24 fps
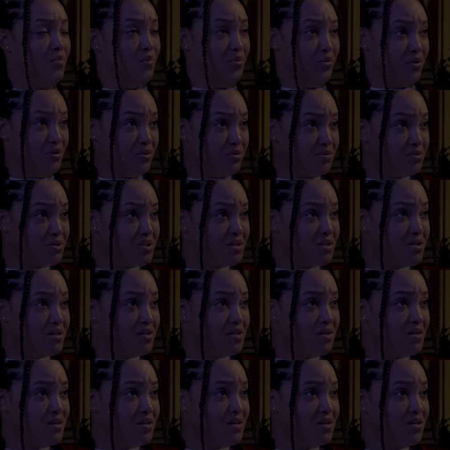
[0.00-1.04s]
Bruce?
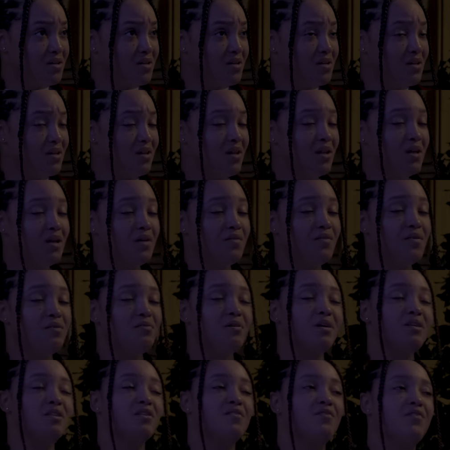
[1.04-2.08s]
Nigga, if you
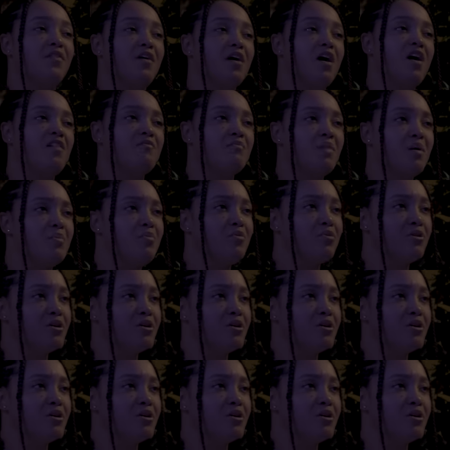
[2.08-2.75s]
don't get the fuck off my